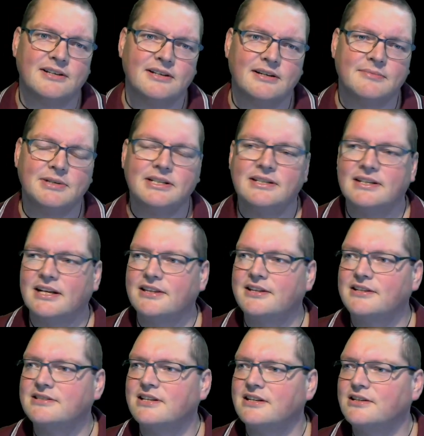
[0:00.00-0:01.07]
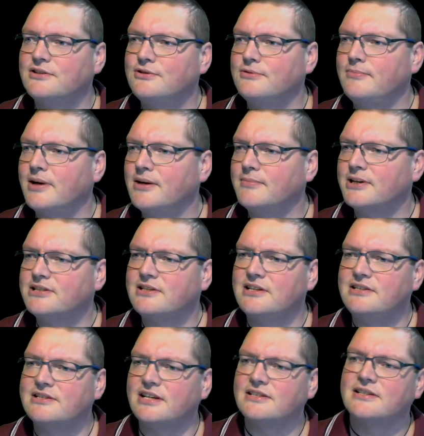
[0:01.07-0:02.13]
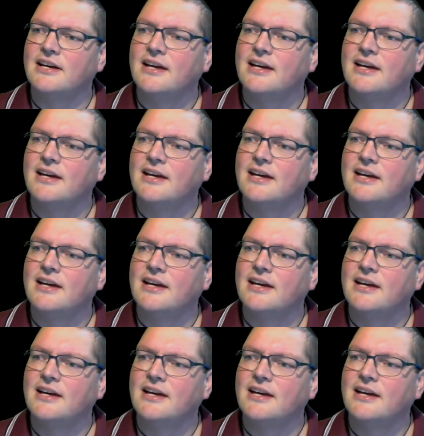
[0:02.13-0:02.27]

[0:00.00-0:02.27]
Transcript: I mean, nothing's under 2 megabytes these days,